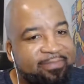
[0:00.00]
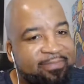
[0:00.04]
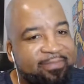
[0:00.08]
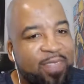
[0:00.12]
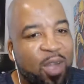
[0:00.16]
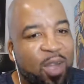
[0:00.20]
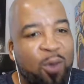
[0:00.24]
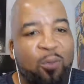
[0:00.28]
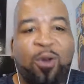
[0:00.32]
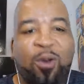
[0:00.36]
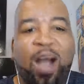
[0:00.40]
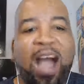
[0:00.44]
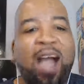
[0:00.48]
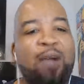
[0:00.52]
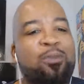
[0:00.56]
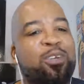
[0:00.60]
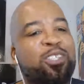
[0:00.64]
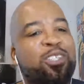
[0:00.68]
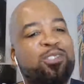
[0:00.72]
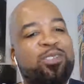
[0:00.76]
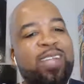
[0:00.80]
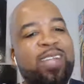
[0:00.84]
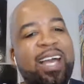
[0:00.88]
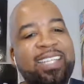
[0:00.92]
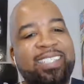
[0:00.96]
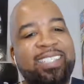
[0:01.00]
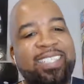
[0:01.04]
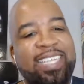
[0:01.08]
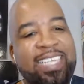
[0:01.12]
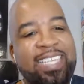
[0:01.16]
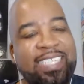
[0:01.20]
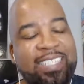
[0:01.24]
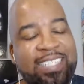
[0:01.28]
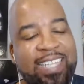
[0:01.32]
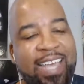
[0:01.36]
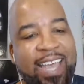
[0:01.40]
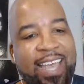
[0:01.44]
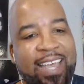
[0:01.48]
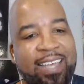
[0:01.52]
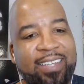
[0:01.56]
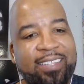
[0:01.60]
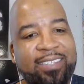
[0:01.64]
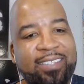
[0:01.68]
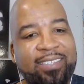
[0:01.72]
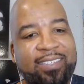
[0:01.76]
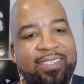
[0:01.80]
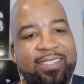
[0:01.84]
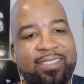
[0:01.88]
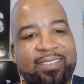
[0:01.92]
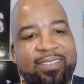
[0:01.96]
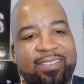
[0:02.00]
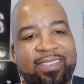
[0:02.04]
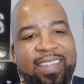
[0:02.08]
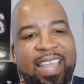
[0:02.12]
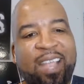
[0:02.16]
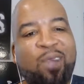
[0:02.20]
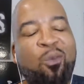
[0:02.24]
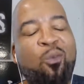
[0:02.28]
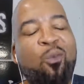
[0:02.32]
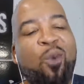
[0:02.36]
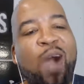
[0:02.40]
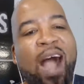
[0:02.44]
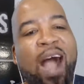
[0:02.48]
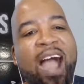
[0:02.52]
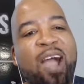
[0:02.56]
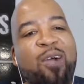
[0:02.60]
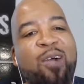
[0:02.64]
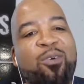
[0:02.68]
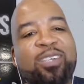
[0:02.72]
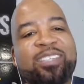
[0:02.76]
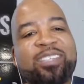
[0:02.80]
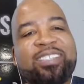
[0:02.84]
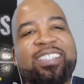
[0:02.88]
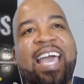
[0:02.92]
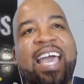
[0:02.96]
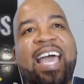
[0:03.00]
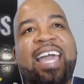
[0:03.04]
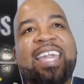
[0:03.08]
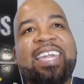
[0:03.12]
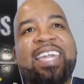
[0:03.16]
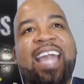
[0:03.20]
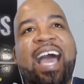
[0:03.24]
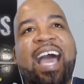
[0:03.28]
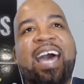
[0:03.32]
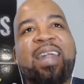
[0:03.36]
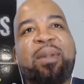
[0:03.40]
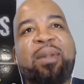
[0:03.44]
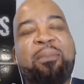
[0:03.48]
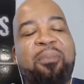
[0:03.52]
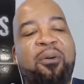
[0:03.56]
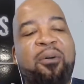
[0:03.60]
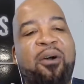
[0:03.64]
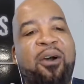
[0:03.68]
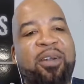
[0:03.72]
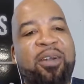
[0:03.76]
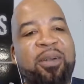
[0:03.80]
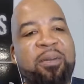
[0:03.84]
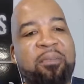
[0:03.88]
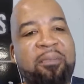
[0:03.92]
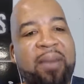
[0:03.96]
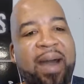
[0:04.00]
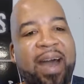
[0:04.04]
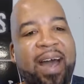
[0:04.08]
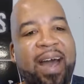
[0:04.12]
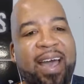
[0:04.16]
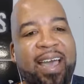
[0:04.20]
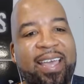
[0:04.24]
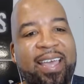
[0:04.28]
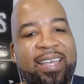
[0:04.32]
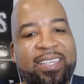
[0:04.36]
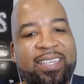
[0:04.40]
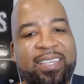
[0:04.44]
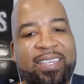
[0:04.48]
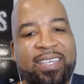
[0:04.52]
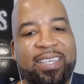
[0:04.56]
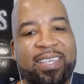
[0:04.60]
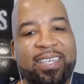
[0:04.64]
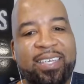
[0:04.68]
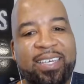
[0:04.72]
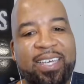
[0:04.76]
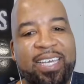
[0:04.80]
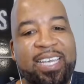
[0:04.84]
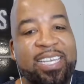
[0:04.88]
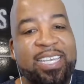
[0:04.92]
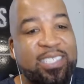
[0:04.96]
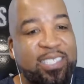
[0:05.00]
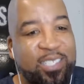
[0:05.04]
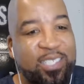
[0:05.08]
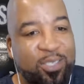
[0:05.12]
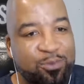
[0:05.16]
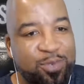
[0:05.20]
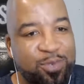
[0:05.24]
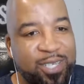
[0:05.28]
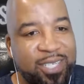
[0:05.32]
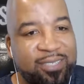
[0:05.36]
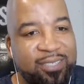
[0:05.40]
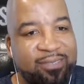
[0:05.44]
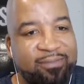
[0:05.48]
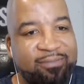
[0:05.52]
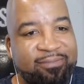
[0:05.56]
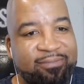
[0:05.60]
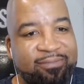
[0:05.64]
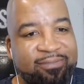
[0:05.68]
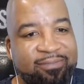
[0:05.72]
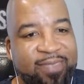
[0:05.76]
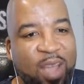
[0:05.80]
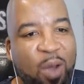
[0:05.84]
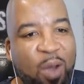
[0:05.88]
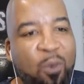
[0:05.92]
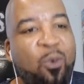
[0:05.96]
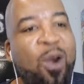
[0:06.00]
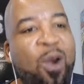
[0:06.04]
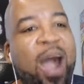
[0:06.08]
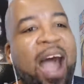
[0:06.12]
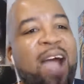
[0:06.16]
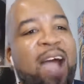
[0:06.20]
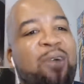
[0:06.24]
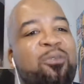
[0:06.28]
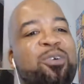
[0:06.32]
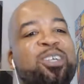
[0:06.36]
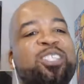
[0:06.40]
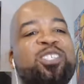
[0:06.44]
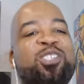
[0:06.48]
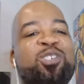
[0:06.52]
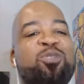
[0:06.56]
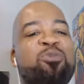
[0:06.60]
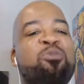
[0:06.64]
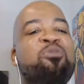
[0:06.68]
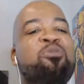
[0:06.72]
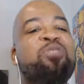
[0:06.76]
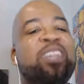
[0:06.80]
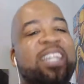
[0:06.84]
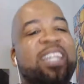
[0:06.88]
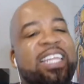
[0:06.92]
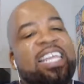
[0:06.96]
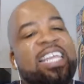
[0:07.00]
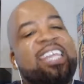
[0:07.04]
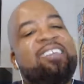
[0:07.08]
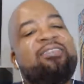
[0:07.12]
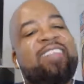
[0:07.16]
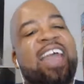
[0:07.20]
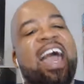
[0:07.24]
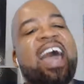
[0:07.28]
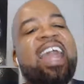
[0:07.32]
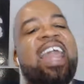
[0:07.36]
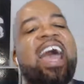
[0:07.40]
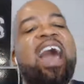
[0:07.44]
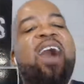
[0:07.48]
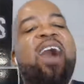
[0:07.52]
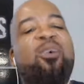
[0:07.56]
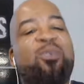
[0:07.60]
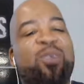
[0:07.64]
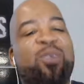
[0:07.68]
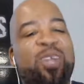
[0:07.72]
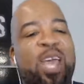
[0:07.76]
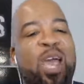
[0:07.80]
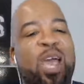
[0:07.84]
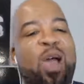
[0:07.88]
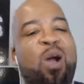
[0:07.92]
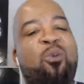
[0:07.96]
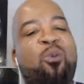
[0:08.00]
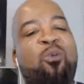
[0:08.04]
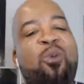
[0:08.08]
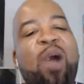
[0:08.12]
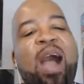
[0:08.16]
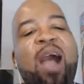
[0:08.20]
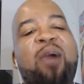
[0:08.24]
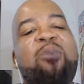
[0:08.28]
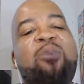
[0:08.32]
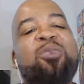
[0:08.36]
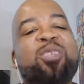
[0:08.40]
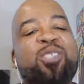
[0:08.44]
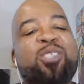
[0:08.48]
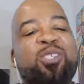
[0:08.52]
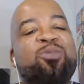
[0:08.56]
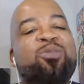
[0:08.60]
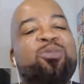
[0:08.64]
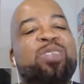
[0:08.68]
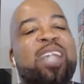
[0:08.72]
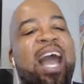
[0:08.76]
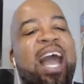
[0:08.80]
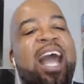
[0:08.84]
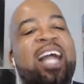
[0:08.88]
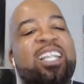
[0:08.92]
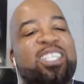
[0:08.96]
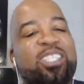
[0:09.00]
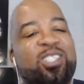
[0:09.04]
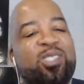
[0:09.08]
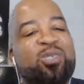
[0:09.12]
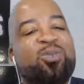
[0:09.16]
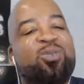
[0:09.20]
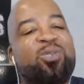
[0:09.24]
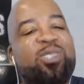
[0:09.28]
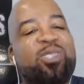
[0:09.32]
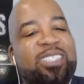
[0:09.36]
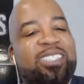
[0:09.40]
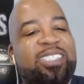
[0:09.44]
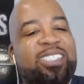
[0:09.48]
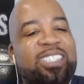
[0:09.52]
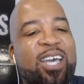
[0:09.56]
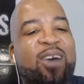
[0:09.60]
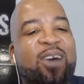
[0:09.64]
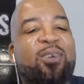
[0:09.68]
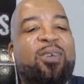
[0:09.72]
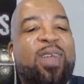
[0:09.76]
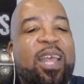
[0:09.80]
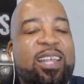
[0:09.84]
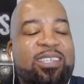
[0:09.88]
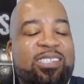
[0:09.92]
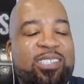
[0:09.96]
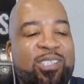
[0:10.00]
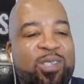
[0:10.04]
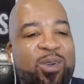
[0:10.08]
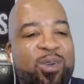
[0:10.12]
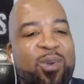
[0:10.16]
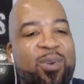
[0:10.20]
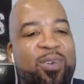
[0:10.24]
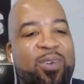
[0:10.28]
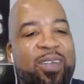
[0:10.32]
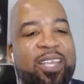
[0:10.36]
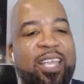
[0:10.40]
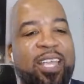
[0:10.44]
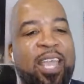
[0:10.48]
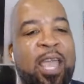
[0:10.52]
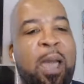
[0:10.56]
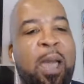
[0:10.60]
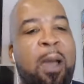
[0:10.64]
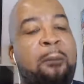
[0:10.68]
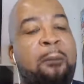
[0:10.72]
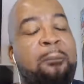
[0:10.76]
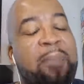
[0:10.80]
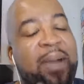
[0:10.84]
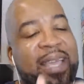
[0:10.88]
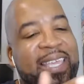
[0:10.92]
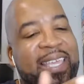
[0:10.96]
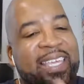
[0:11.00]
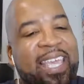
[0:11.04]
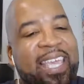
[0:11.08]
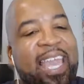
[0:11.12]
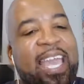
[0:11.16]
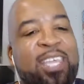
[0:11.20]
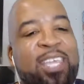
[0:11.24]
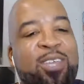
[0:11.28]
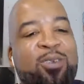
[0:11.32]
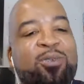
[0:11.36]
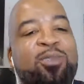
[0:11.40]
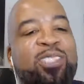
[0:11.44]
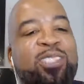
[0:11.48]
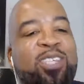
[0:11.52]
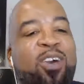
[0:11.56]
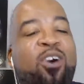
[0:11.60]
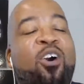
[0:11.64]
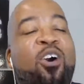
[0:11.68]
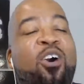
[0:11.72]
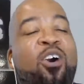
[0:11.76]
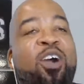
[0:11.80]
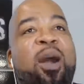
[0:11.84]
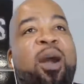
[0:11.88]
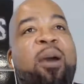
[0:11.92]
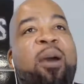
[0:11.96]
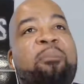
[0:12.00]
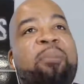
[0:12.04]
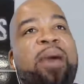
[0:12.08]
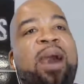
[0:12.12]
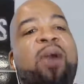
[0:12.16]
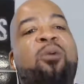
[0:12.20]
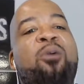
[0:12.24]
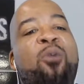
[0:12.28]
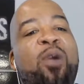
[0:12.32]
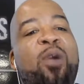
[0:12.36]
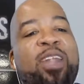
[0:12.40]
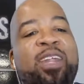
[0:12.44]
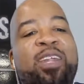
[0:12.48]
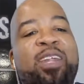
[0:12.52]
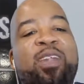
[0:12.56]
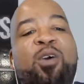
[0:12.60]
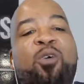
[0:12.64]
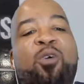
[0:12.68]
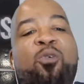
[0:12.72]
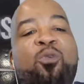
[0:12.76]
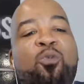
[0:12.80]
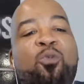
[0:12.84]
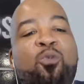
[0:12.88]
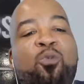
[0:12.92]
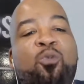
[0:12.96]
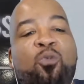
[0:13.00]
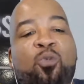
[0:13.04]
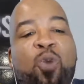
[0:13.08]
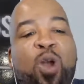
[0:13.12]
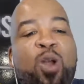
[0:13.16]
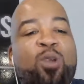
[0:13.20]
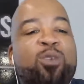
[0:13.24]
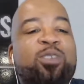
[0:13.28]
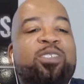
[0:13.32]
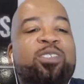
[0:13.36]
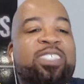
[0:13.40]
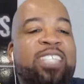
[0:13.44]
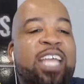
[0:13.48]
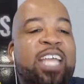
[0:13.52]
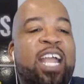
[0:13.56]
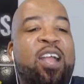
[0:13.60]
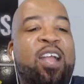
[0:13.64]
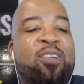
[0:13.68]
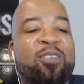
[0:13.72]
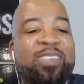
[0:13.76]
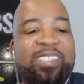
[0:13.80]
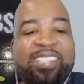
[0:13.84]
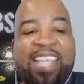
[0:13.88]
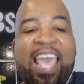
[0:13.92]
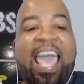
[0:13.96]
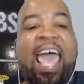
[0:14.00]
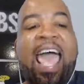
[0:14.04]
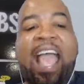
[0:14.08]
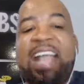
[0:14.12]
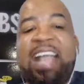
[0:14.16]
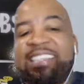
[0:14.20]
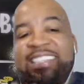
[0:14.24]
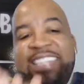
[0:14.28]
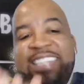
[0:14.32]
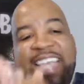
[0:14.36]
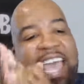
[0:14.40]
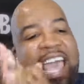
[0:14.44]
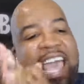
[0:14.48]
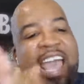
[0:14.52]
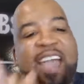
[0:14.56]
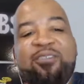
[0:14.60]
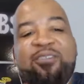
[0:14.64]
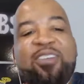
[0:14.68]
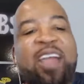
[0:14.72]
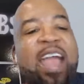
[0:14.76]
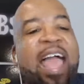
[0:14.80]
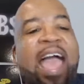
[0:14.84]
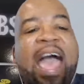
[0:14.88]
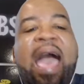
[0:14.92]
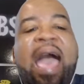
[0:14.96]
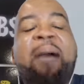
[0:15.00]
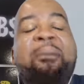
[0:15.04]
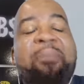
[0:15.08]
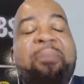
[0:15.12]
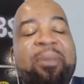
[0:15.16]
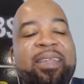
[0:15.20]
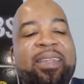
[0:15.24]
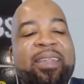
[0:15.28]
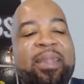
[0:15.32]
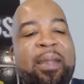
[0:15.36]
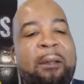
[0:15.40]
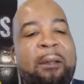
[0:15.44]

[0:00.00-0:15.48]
Why would you not teach that? Like, why was that not a part of my history? Why would you leave that out? Why would you not choose to tell that story? But yet you talk about one of the worst terrorist acts that ever happened